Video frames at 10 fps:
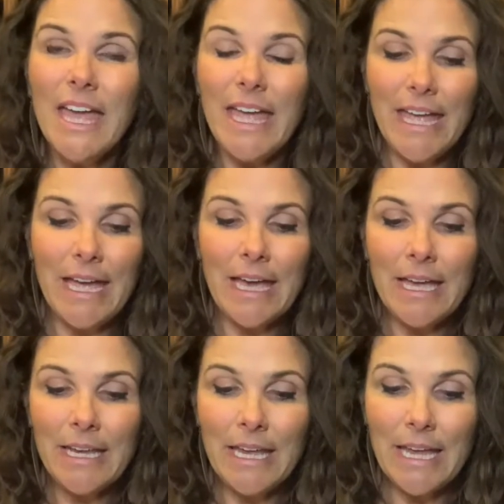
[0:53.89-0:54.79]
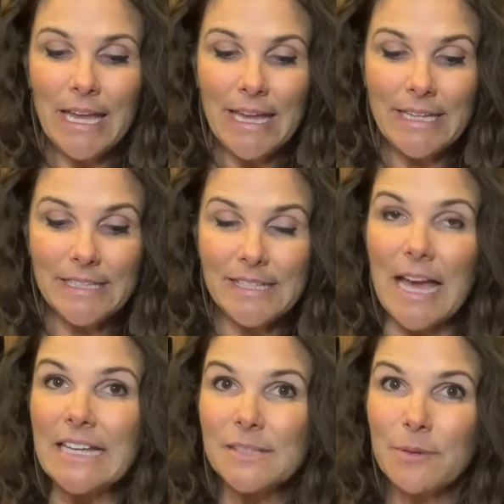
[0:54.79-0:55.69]
and it's
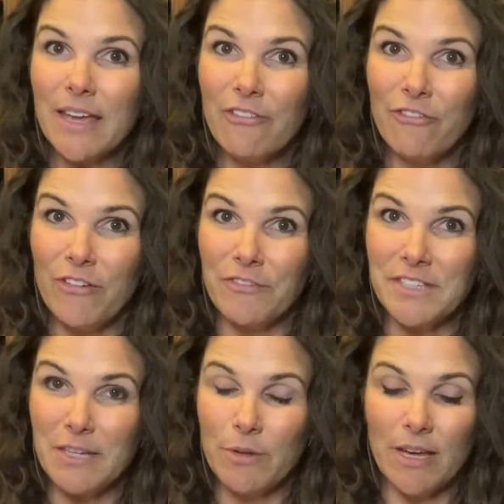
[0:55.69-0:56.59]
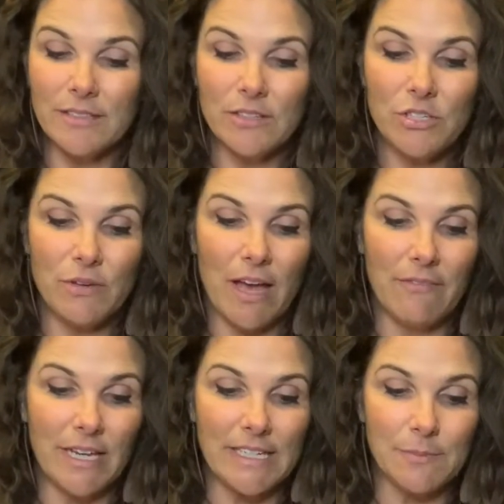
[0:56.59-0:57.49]
SPF 50. We also do have
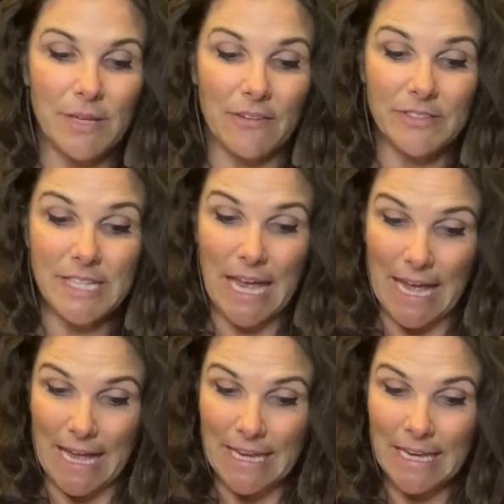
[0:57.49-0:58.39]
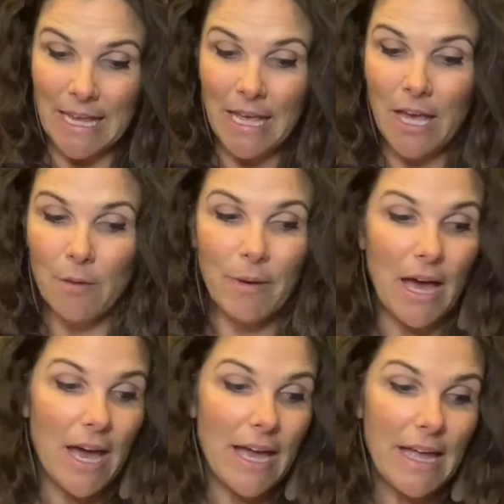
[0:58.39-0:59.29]
an SPF 10, but
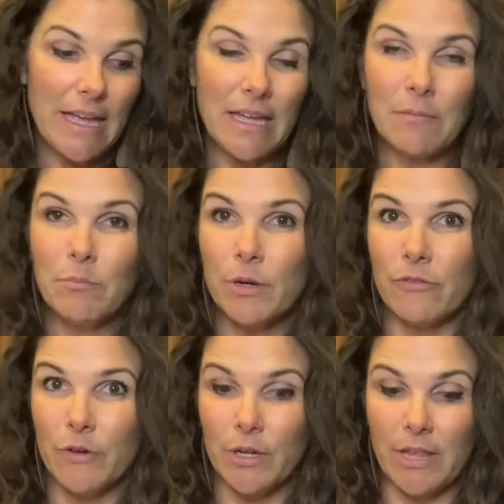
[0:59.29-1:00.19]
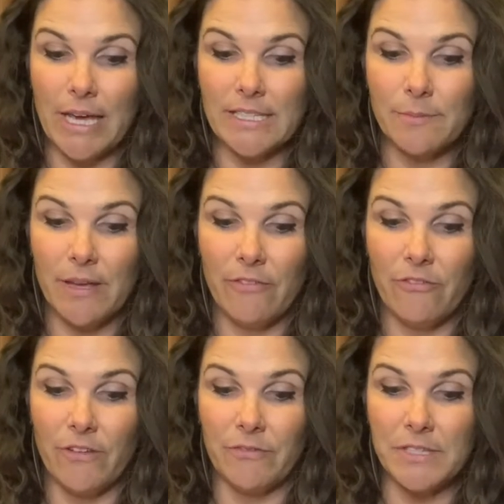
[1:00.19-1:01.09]
I prefer the SPF
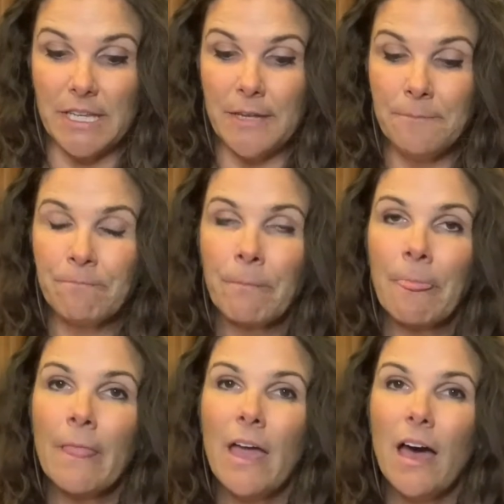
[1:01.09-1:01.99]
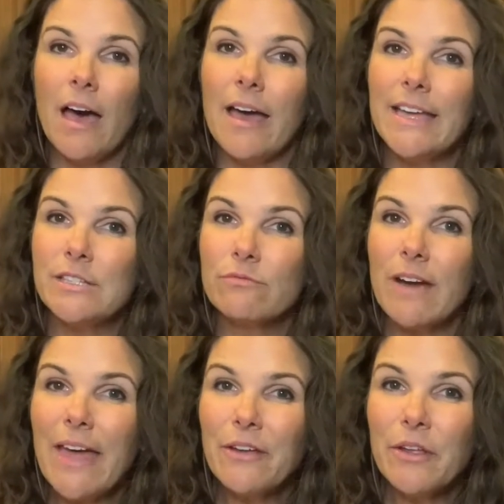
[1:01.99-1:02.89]
50. It's
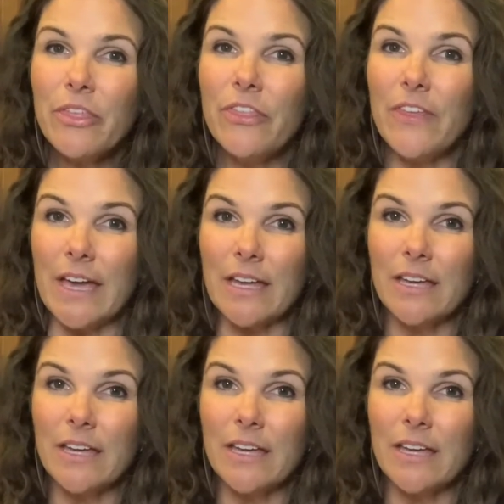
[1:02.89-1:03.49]
rather thick,